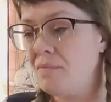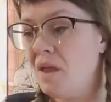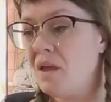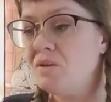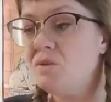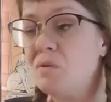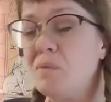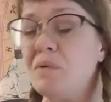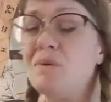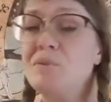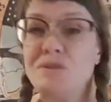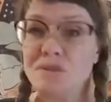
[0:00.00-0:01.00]

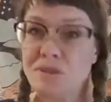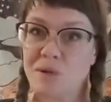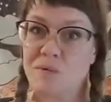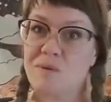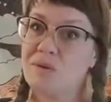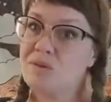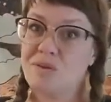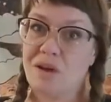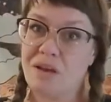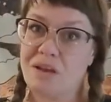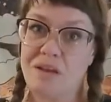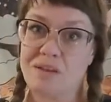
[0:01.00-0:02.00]
Jupiter is just like really
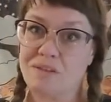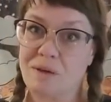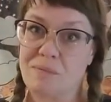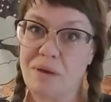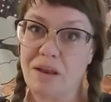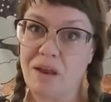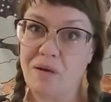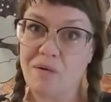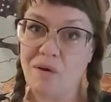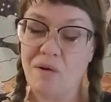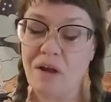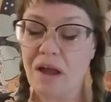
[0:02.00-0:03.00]
trying to hit us up right now.
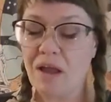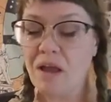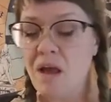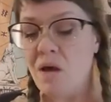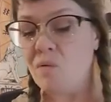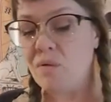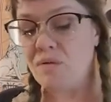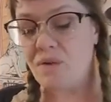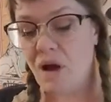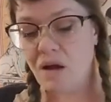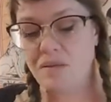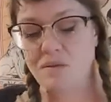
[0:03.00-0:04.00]
Okay. We've
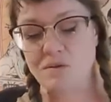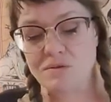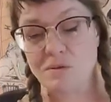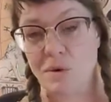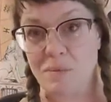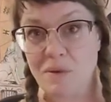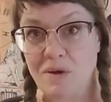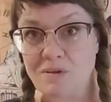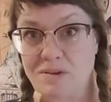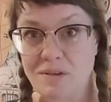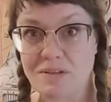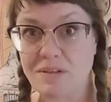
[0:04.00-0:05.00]
gone through Scorpio
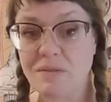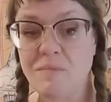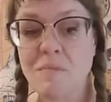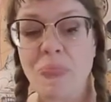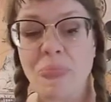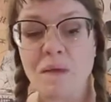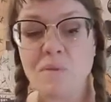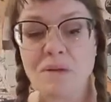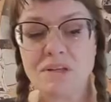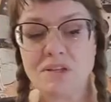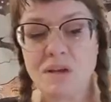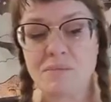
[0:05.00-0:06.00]
season,
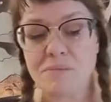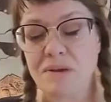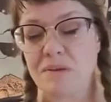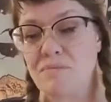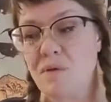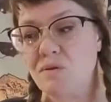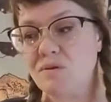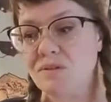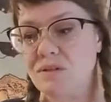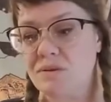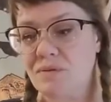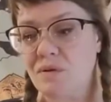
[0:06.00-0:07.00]
which can be most
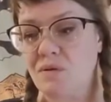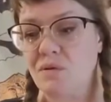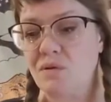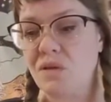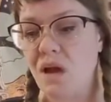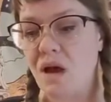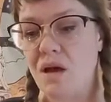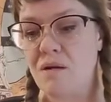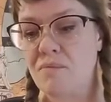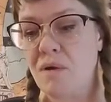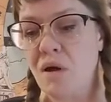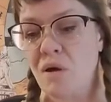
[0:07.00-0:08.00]
difficult,
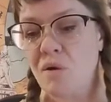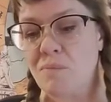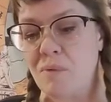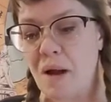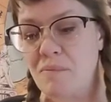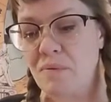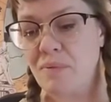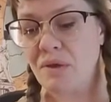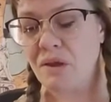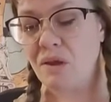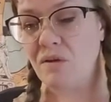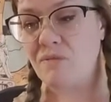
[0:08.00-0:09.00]

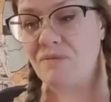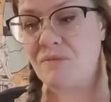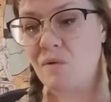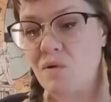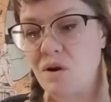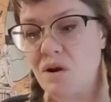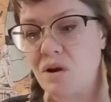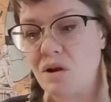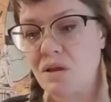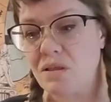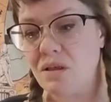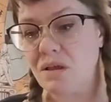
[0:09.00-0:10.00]
probably
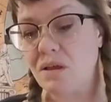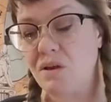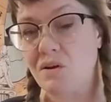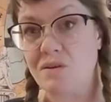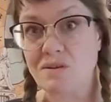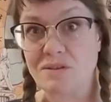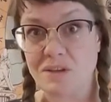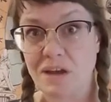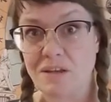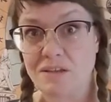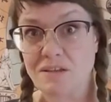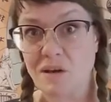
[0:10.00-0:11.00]
for the earth
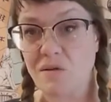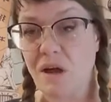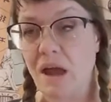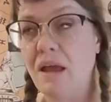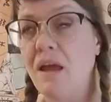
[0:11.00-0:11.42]
signs. Okay.